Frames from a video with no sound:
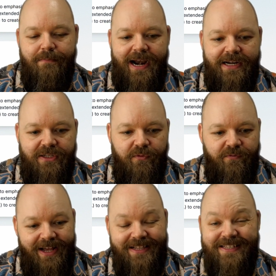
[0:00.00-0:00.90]
markdown
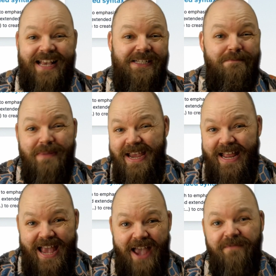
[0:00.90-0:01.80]
files as
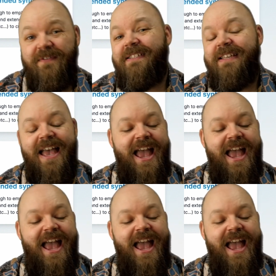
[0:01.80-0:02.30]
PDFs,